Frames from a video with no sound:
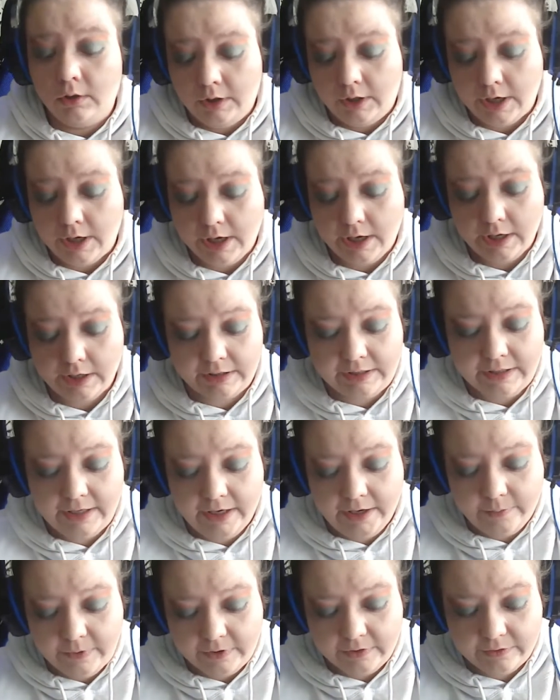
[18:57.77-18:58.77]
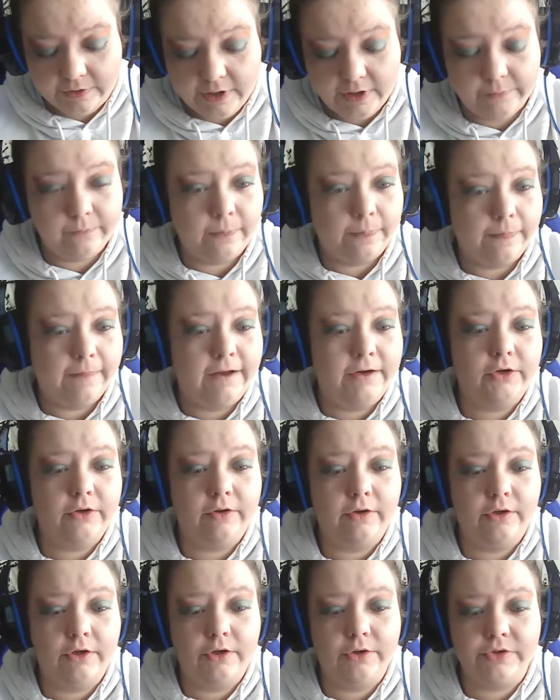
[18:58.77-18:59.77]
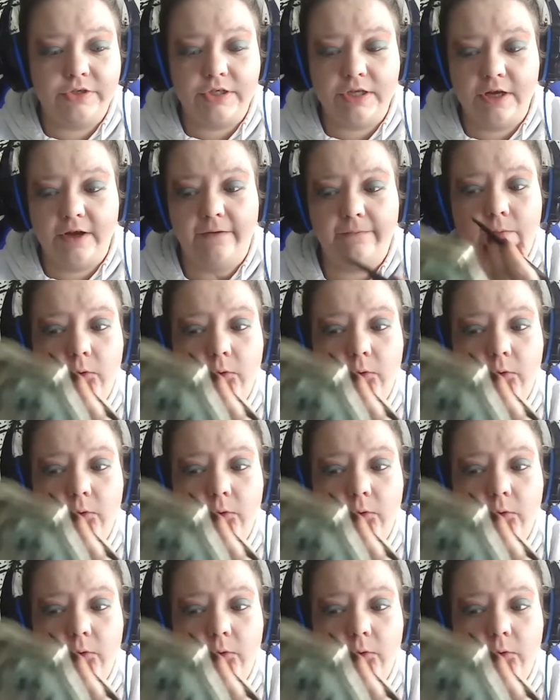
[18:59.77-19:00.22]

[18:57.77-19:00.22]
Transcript: and keeping them, and you can use them